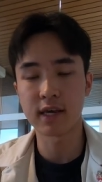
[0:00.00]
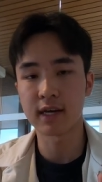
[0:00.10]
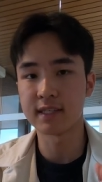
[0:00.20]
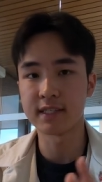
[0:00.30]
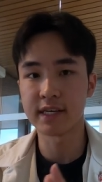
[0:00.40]

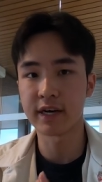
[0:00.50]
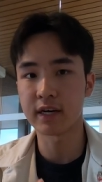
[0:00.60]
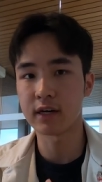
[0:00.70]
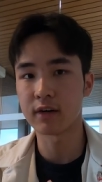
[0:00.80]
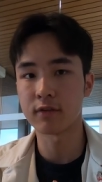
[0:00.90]
the idea
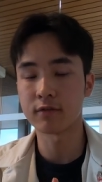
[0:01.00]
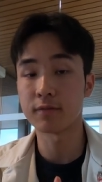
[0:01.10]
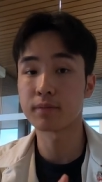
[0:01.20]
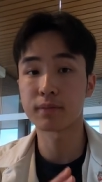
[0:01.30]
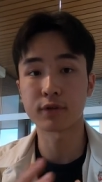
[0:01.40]
of
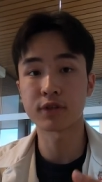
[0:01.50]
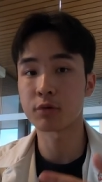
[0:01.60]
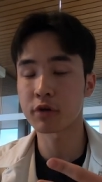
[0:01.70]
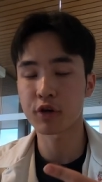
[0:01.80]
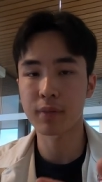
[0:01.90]

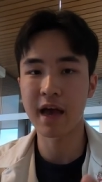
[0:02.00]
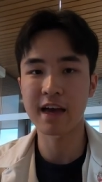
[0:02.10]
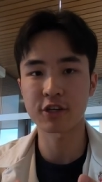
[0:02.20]
pursuing your